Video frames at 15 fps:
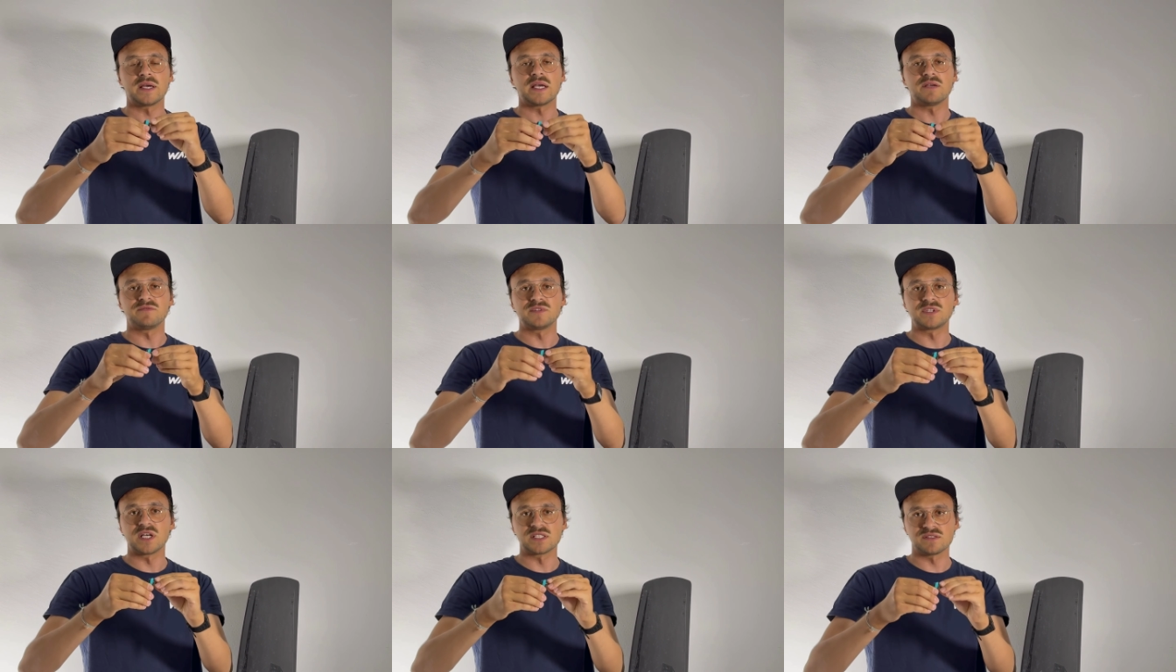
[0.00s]
If
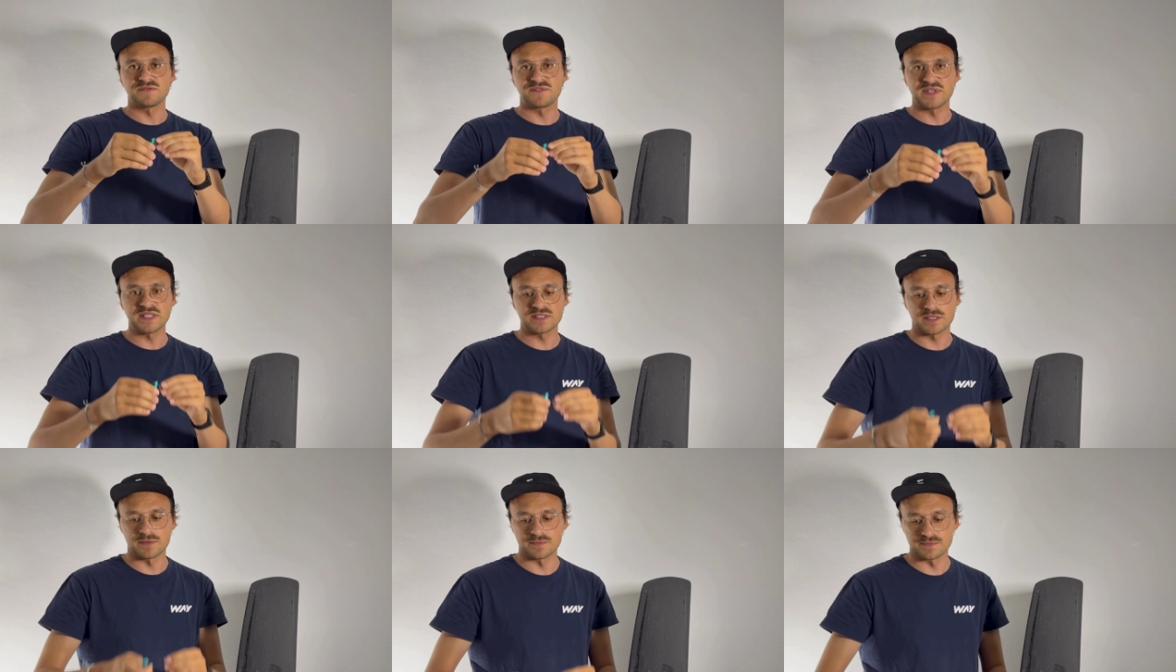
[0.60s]
it doesn't
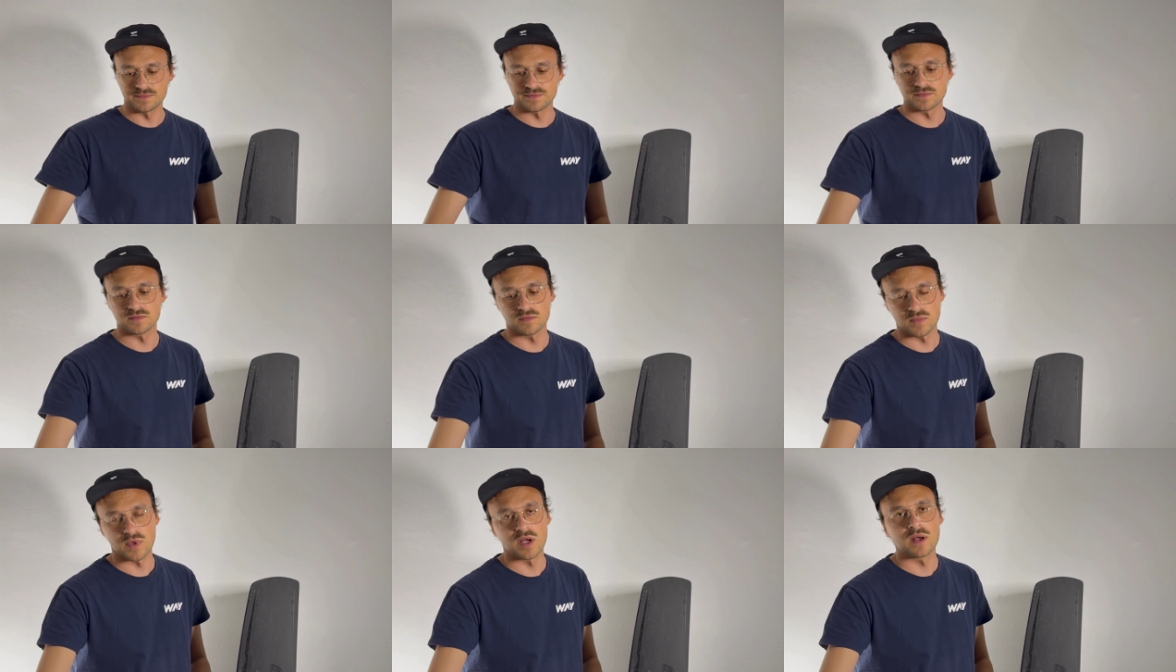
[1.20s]
fit,
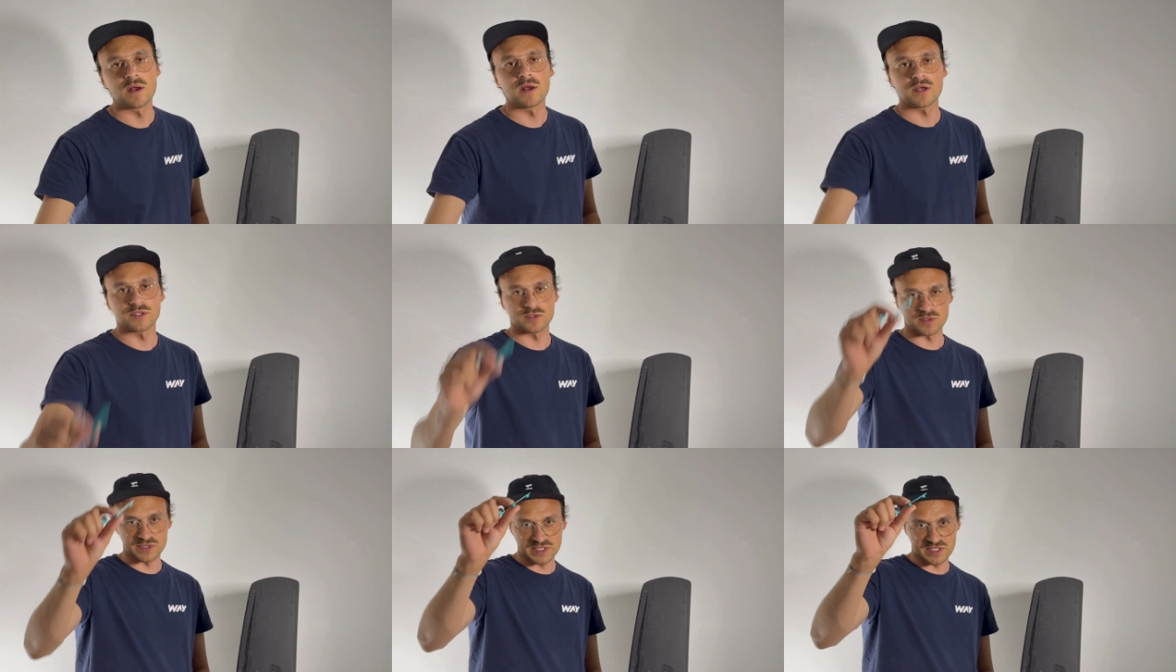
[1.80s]

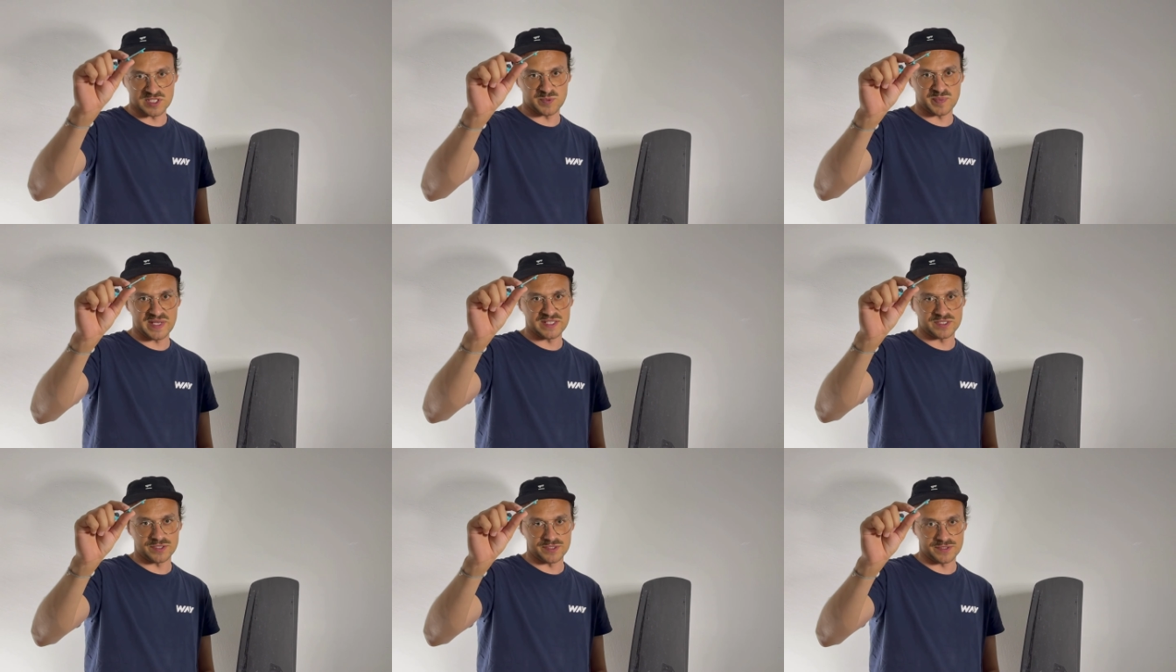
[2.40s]
you'll need the
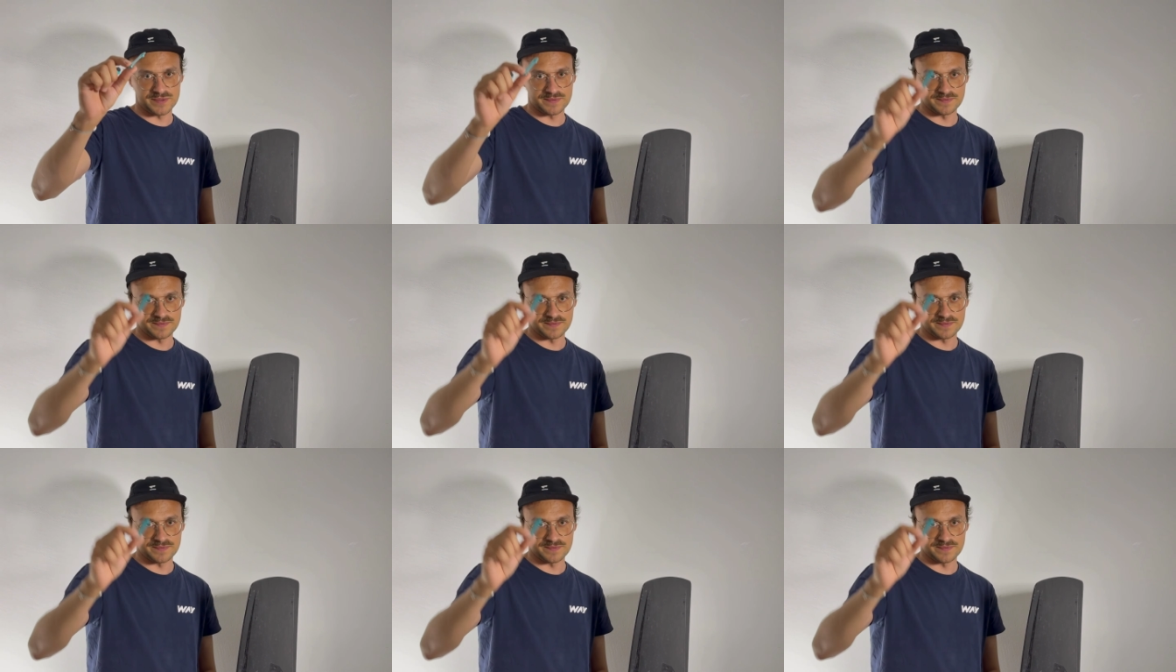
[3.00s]
spacers.